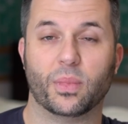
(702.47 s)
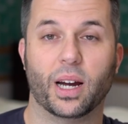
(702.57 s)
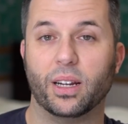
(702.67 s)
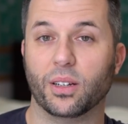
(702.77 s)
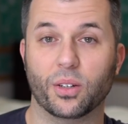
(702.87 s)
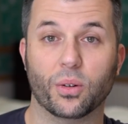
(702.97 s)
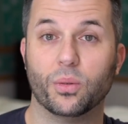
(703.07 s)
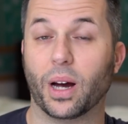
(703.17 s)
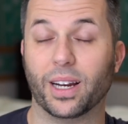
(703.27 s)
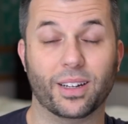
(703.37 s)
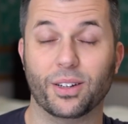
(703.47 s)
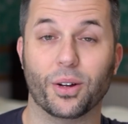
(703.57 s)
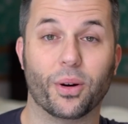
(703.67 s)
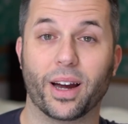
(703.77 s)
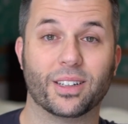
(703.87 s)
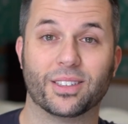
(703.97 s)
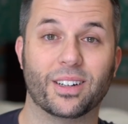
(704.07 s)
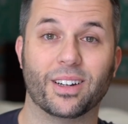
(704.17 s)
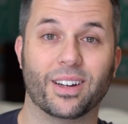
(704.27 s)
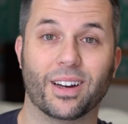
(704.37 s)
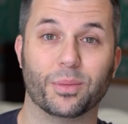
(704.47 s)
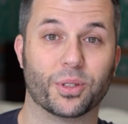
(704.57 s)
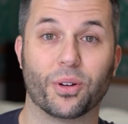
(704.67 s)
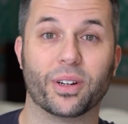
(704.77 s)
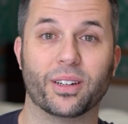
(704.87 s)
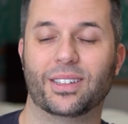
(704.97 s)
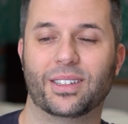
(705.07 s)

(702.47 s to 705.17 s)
I had a son. I'm sorry.